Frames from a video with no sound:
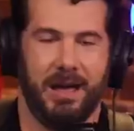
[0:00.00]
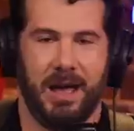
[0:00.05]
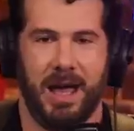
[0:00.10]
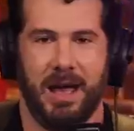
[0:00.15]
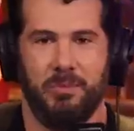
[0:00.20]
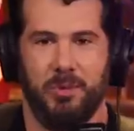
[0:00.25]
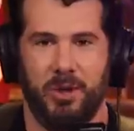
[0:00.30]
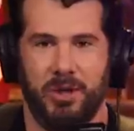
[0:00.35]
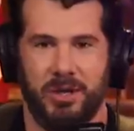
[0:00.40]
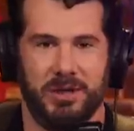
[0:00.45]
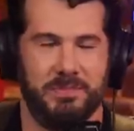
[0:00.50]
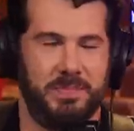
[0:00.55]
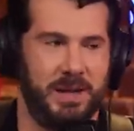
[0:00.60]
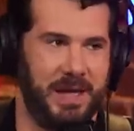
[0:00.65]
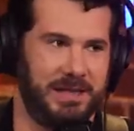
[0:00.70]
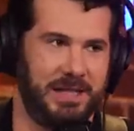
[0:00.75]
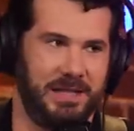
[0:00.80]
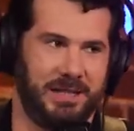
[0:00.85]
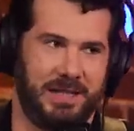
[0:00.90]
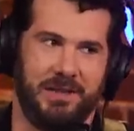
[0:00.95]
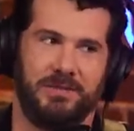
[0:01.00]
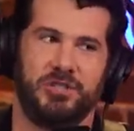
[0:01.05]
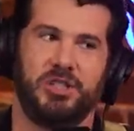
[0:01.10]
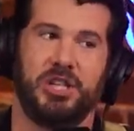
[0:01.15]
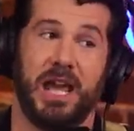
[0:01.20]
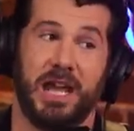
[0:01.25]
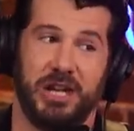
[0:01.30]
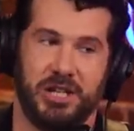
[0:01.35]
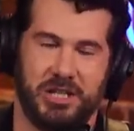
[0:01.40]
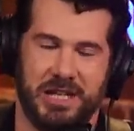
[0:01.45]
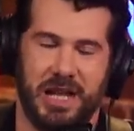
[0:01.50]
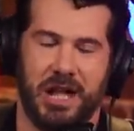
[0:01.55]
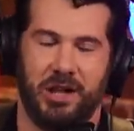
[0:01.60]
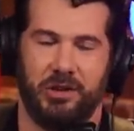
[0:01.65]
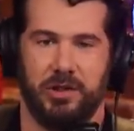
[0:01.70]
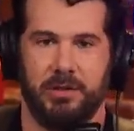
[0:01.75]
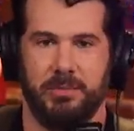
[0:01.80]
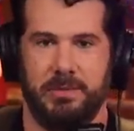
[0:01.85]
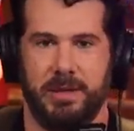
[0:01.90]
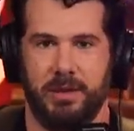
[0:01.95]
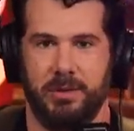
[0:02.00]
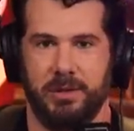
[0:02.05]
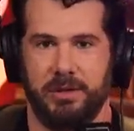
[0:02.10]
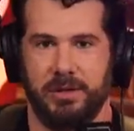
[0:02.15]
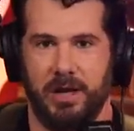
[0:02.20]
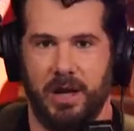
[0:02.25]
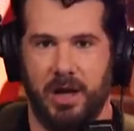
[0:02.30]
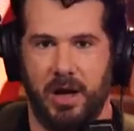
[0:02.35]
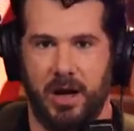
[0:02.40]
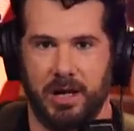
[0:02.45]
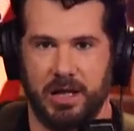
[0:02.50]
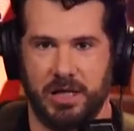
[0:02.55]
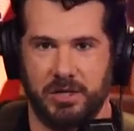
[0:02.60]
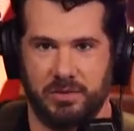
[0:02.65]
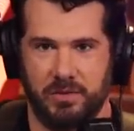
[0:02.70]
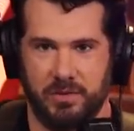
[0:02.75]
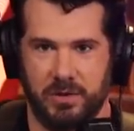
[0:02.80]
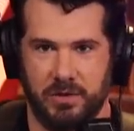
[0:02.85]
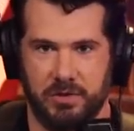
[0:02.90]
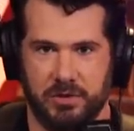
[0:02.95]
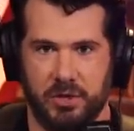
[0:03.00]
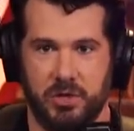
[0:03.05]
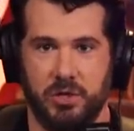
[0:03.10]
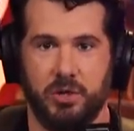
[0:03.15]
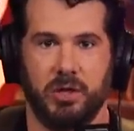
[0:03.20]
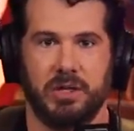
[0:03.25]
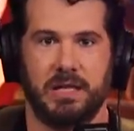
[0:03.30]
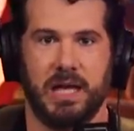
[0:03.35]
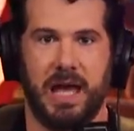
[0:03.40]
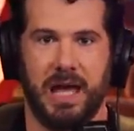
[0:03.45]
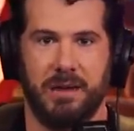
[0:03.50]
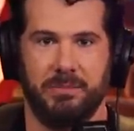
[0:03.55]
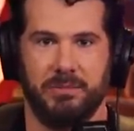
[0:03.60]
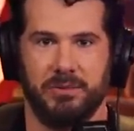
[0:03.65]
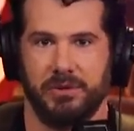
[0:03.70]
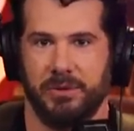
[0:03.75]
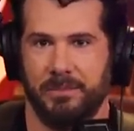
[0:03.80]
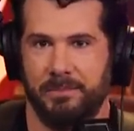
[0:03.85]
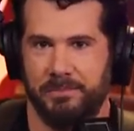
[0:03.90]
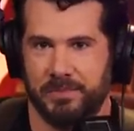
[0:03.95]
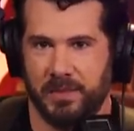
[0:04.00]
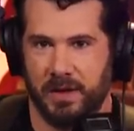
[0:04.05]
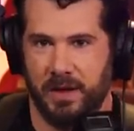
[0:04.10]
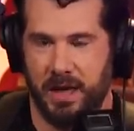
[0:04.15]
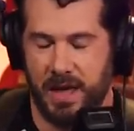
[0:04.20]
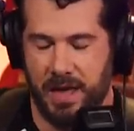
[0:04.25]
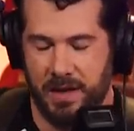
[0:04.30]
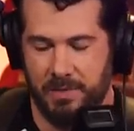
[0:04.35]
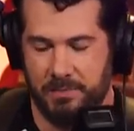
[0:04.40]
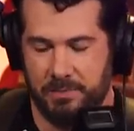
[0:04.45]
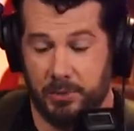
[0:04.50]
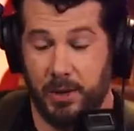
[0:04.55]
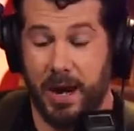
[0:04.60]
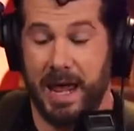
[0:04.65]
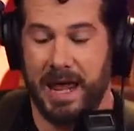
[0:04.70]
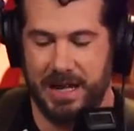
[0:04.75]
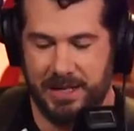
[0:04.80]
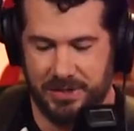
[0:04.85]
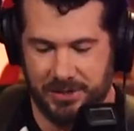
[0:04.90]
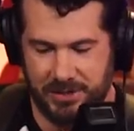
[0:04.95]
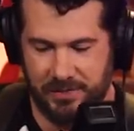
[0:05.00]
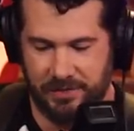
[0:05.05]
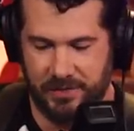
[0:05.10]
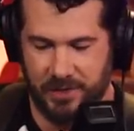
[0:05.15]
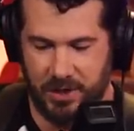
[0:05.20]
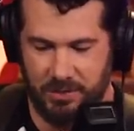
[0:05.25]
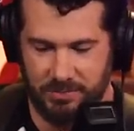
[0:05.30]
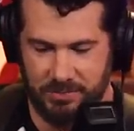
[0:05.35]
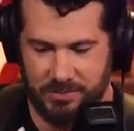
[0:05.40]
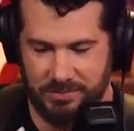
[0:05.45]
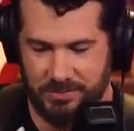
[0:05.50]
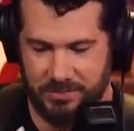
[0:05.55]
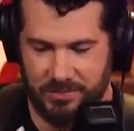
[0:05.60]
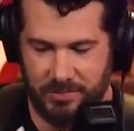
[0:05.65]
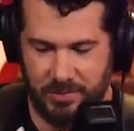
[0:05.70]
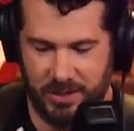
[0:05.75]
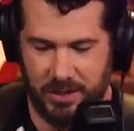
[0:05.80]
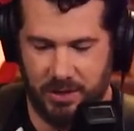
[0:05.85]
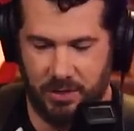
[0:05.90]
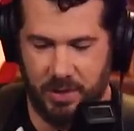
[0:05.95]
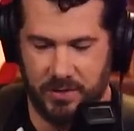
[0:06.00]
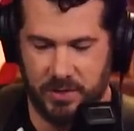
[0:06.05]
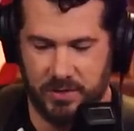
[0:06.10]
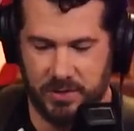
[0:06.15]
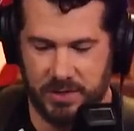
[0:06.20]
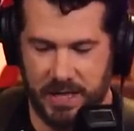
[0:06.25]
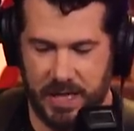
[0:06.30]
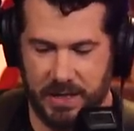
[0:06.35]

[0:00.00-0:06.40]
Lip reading: I'm willing to bet that they've changed the algorithm there with audience reviews. Yeah, the New York Times praised the film when their review